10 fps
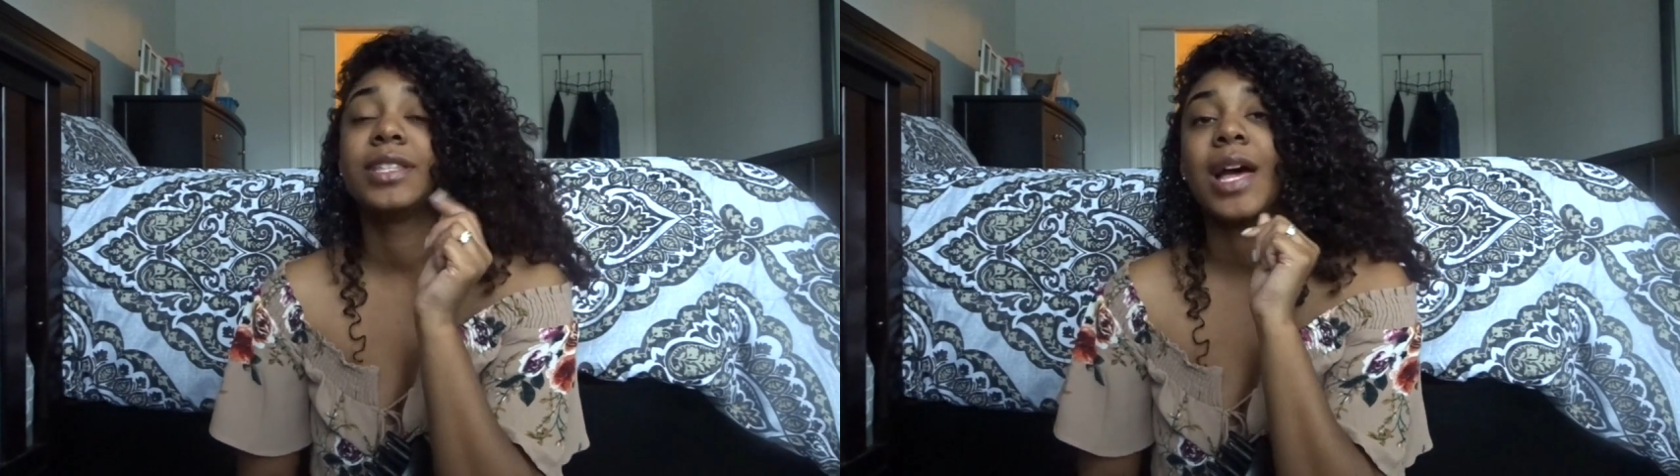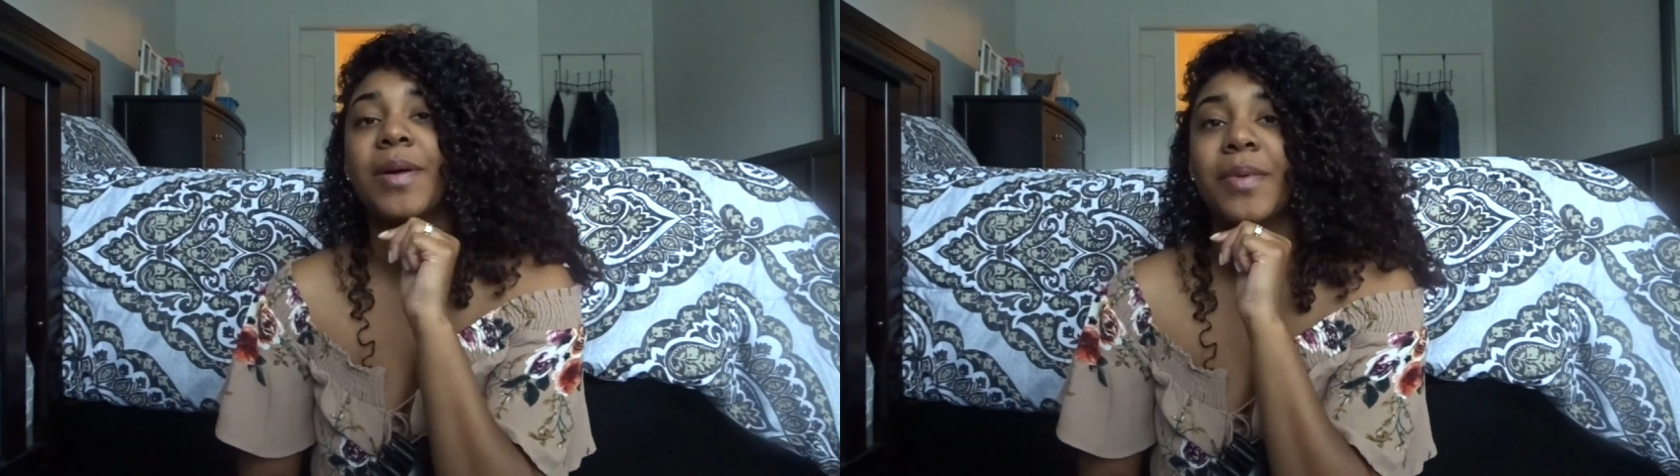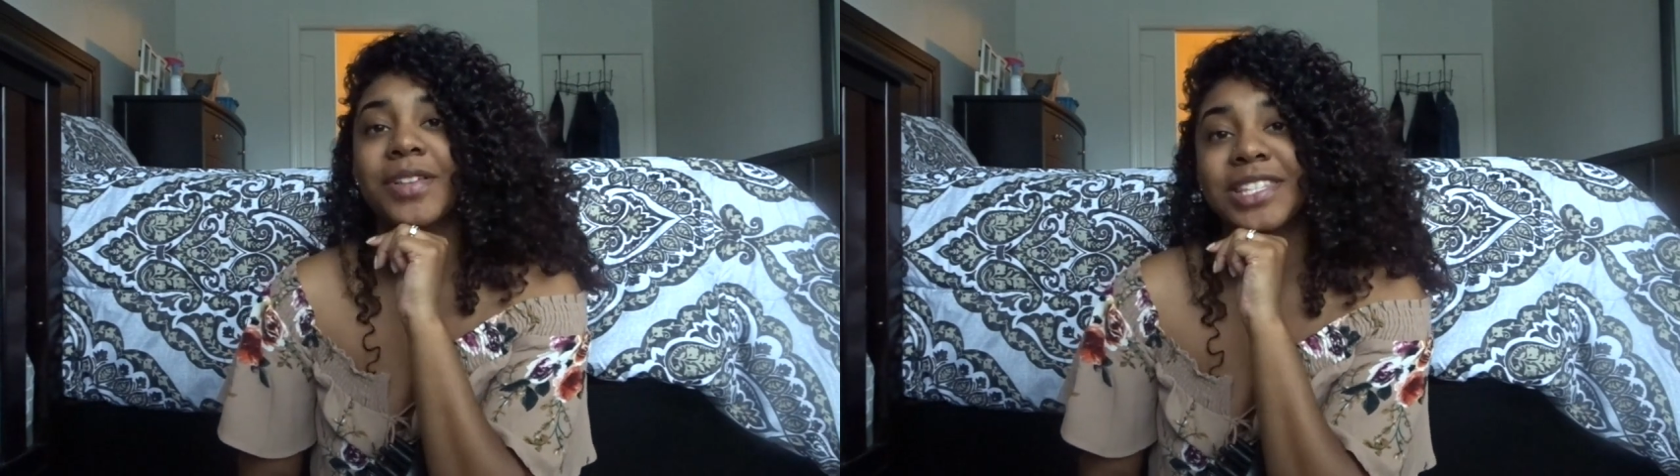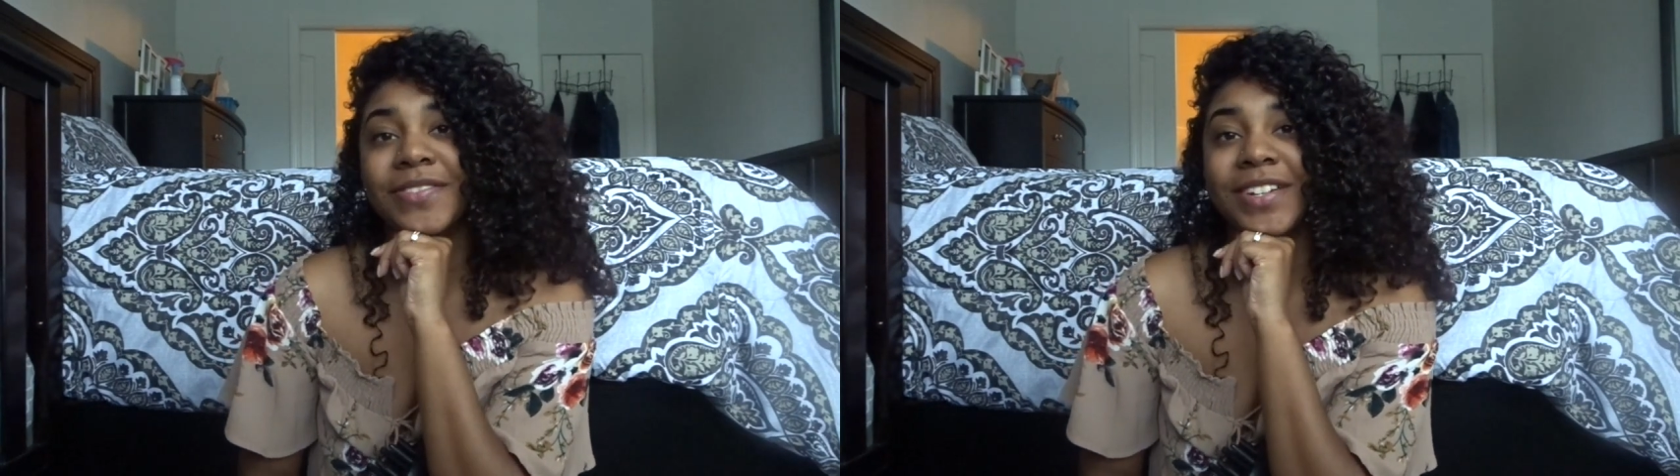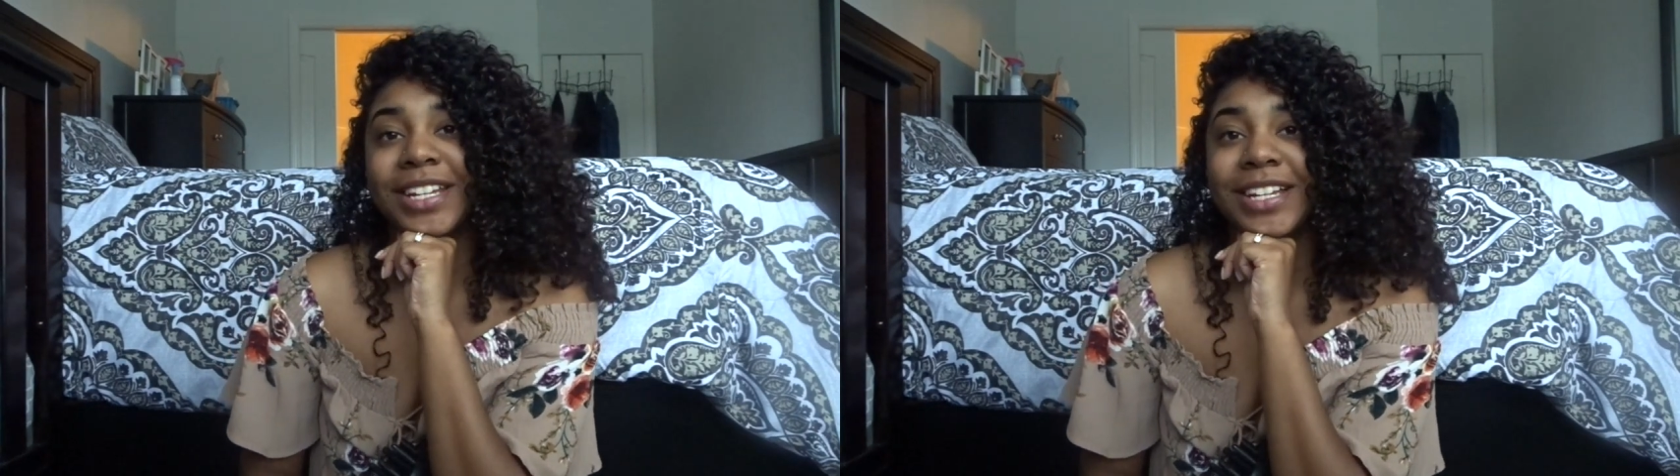time I post
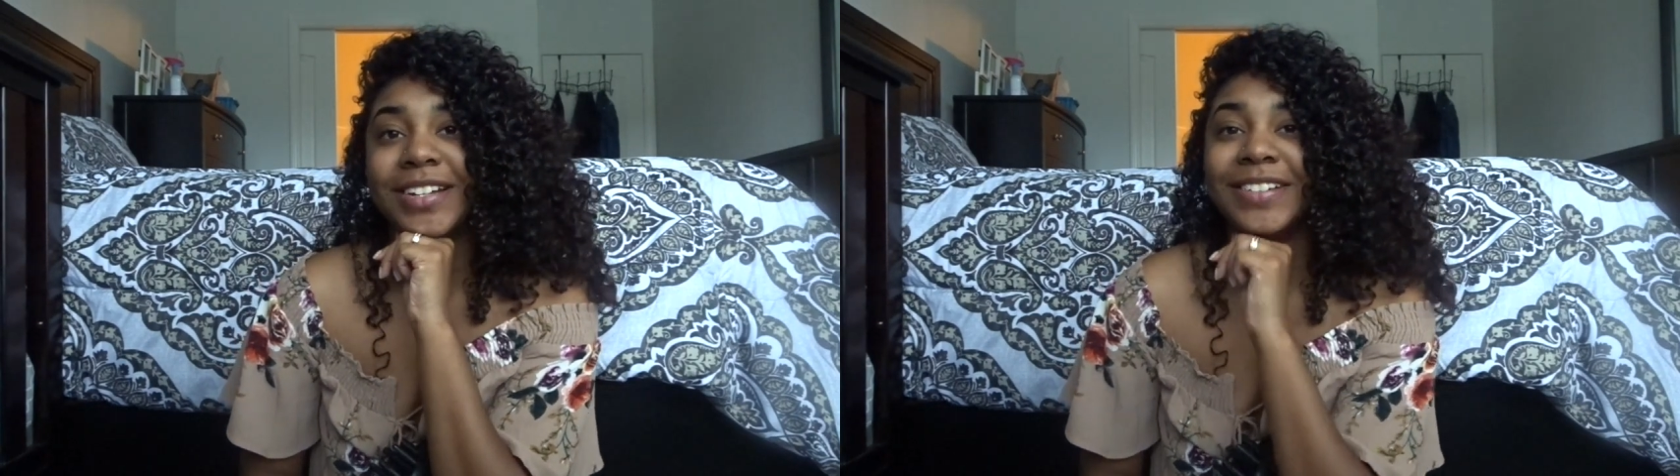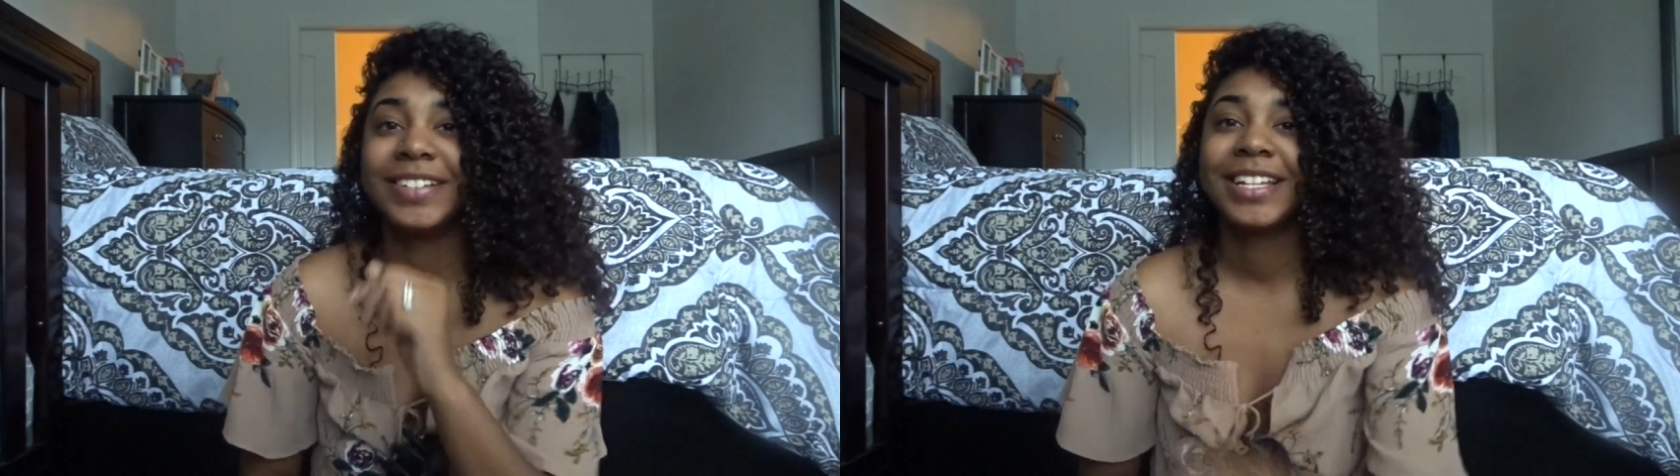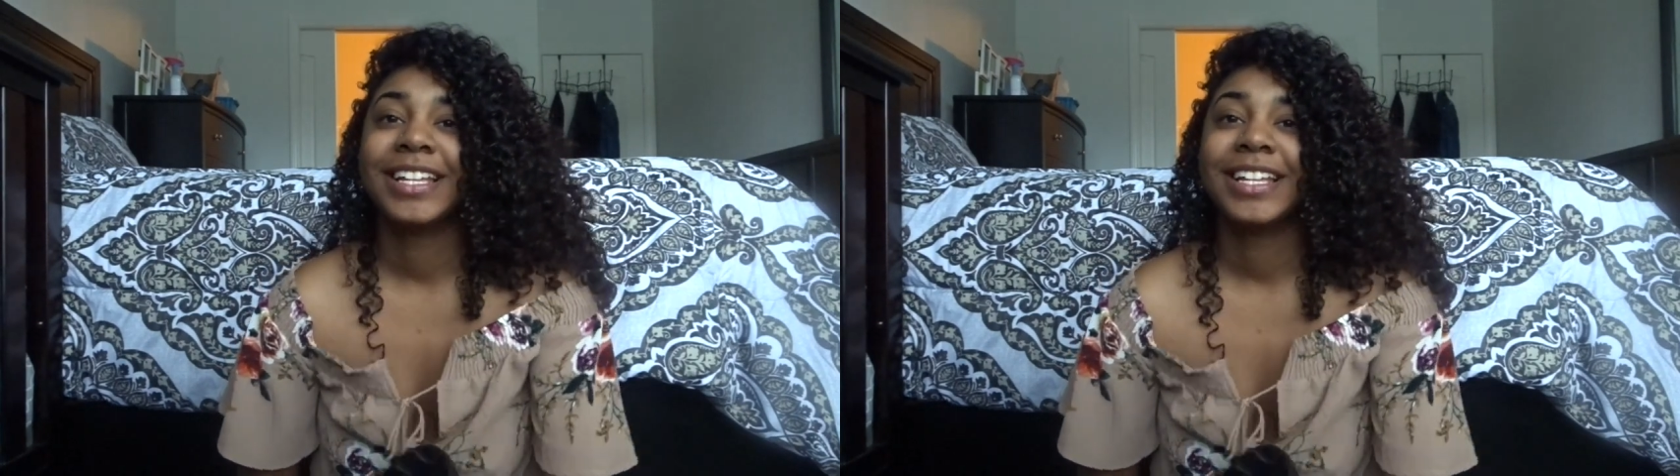a video.